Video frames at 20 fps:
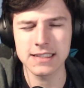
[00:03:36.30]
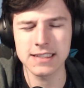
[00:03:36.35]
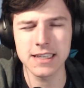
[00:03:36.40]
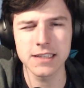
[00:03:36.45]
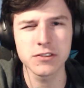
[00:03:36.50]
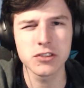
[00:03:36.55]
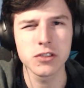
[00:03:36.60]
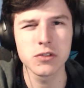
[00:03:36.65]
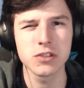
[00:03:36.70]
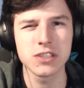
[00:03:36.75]

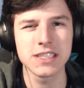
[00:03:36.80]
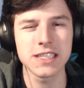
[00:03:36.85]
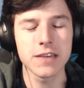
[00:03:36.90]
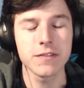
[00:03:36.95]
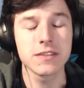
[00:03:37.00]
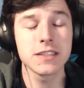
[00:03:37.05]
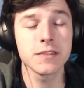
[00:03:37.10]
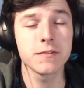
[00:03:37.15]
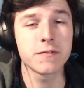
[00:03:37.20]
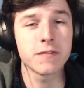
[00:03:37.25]
gives you
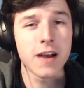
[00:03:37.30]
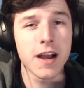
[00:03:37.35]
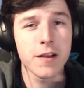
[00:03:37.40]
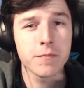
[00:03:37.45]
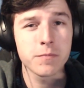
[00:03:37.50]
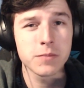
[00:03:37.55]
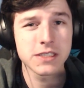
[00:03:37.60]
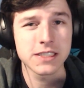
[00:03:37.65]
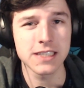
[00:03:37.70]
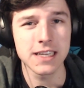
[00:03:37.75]

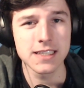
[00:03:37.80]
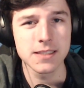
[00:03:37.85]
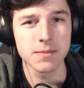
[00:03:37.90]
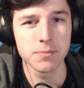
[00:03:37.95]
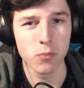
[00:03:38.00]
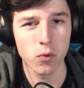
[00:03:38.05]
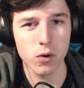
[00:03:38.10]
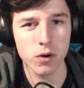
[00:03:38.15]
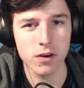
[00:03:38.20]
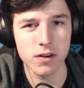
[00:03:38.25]
75%
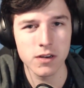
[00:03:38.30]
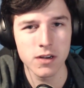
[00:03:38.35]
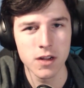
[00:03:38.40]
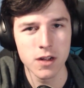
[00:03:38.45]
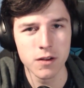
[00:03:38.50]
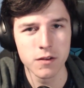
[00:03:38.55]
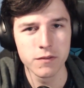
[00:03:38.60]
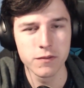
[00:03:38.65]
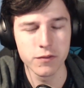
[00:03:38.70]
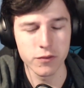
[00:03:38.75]
more
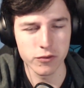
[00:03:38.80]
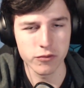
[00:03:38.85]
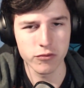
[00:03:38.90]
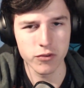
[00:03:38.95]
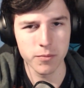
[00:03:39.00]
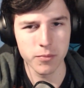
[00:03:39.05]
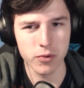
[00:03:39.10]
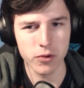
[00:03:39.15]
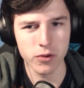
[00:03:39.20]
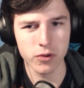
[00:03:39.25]

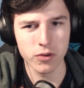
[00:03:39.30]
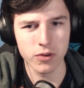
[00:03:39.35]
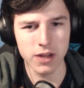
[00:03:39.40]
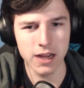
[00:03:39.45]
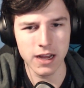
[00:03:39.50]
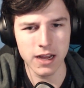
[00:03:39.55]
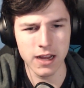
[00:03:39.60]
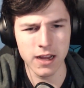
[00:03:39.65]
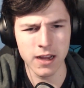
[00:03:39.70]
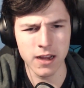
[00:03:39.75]
vulnerable
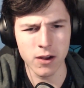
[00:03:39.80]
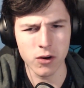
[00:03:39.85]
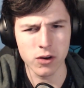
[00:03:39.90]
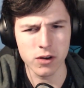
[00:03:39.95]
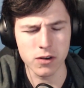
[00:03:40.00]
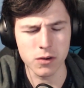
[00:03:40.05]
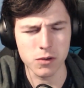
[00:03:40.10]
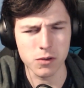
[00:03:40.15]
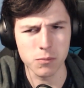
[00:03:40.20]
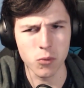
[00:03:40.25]

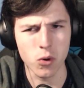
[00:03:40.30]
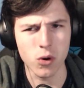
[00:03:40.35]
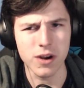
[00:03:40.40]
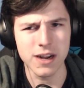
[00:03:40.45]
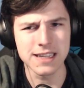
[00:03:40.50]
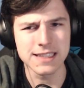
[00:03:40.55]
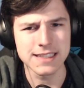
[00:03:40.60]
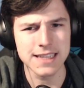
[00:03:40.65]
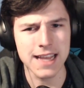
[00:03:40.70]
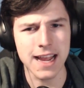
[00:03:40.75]
or more
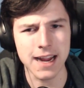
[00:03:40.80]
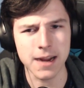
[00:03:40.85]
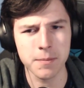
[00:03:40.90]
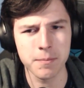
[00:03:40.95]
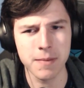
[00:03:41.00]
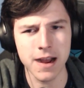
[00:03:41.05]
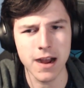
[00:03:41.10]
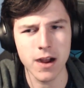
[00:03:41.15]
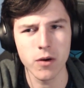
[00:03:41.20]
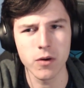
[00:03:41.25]
attack
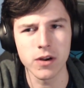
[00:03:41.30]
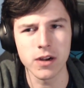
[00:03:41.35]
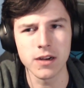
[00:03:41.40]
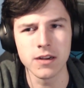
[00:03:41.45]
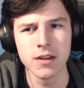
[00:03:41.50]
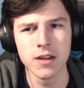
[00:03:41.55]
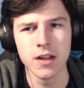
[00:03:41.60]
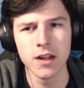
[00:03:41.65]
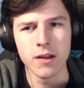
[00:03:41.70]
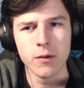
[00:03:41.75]

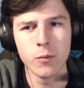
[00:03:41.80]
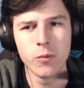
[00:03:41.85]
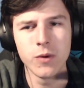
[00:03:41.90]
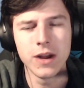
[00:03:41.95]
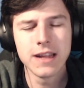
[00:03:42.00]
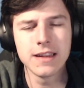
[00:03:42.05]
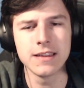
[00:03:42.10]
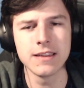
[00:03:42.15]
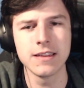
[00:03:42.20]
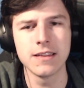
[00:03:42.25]
power
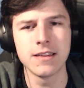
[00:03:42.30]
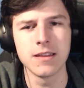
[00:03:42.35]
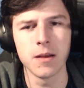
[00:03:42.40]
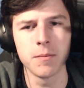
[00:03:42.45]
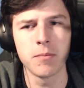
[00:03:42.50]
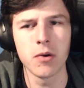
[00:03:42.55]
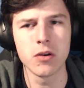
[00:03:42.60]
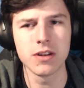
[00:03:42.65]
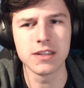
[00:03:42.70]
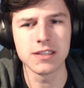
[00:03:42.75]
when the
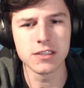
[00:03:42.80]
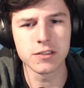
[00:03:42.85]
opponent is